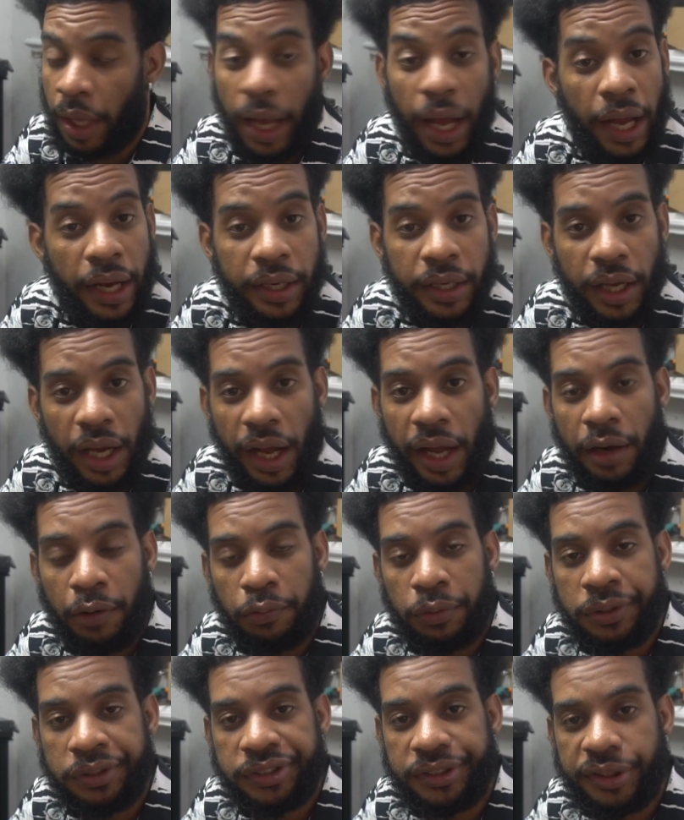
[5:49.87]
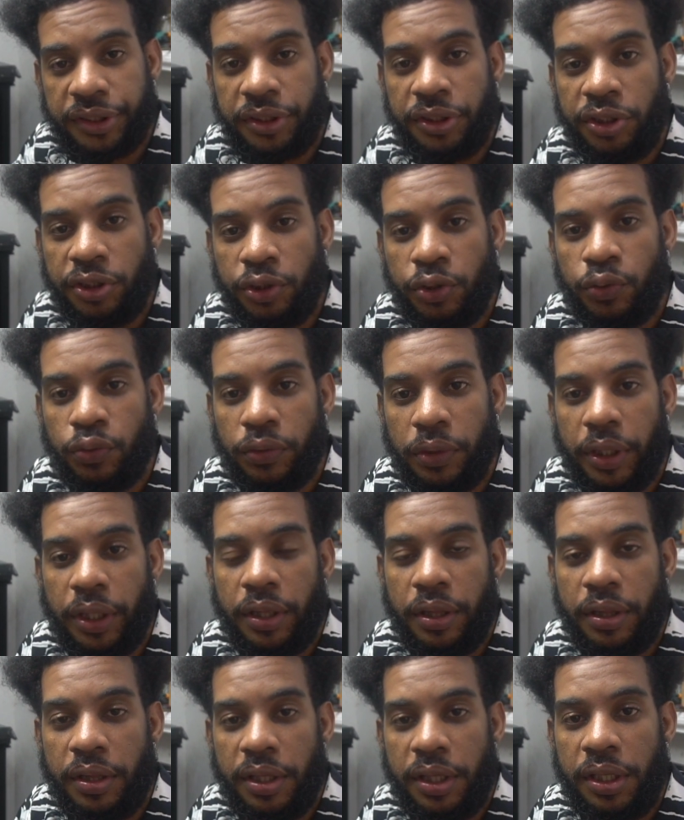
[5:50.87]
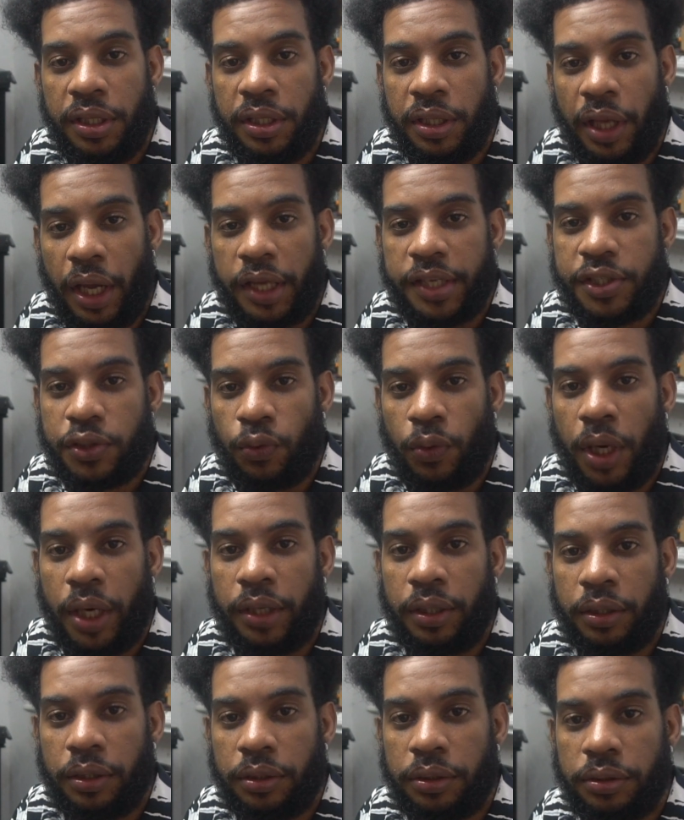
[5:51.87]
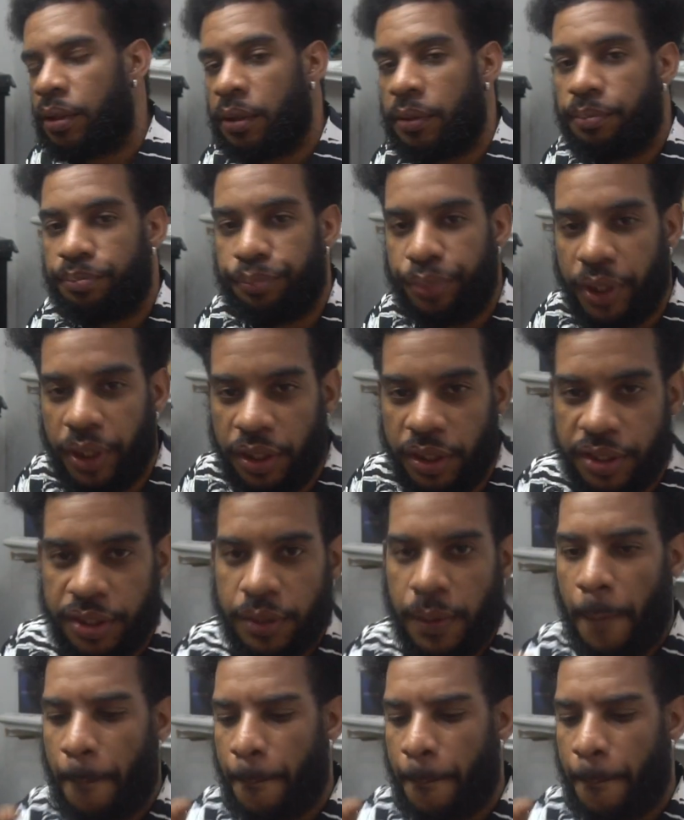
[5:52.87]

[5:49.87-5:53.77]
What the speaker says: And I will see you in the next one. Peace.